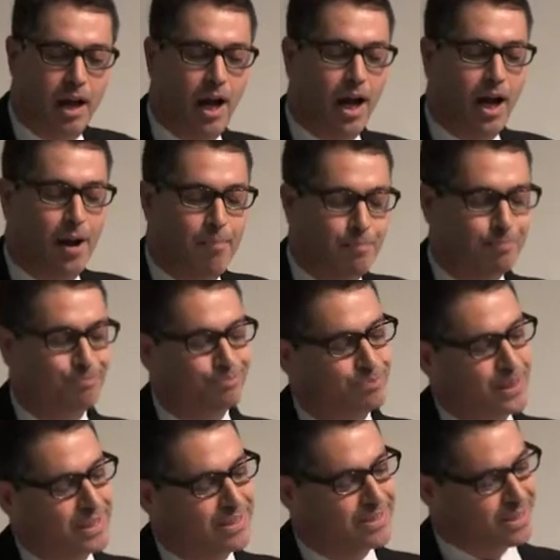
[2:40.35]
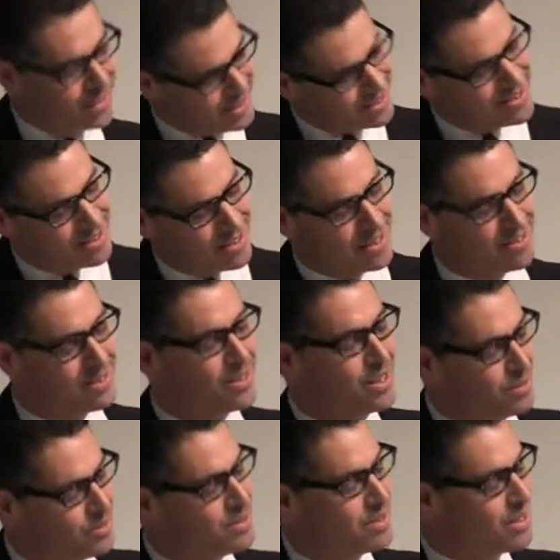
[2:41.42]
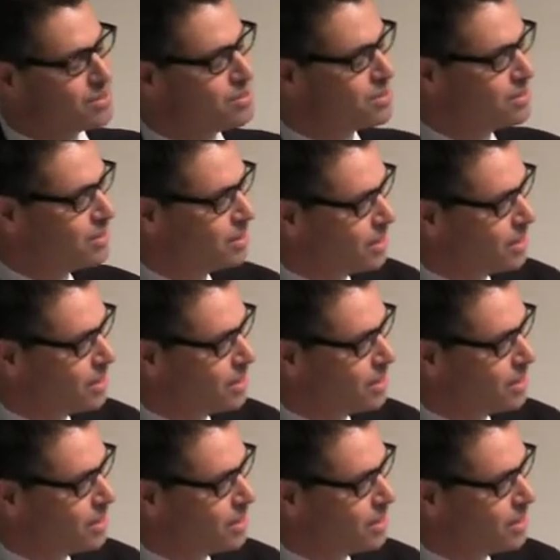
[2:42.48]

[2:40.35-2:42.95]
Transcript: Um, but uh, it's, it's, it's, it's, uh,